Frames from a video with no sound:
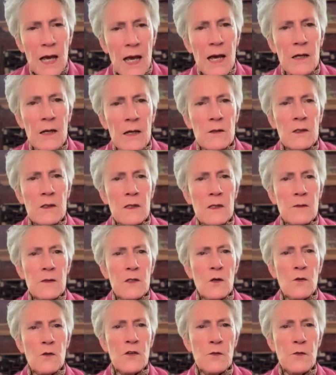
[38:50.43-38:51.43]
And,
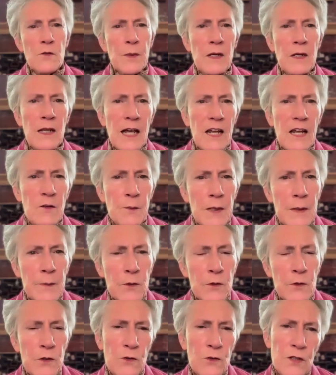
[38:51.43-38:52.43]
there have been a lot of
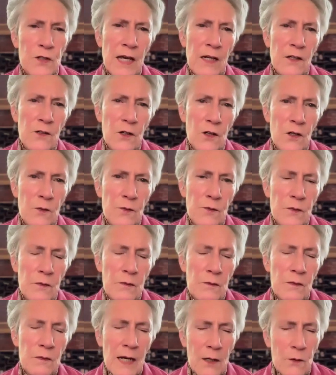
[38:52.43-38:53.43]
people use that term,
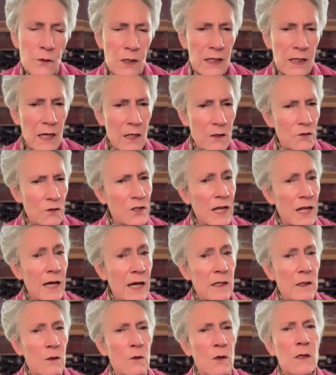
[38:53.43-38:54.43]
not really
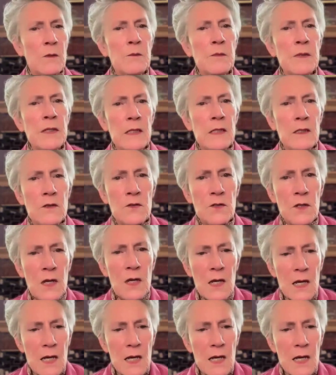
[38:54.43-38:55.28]
understanding what it means.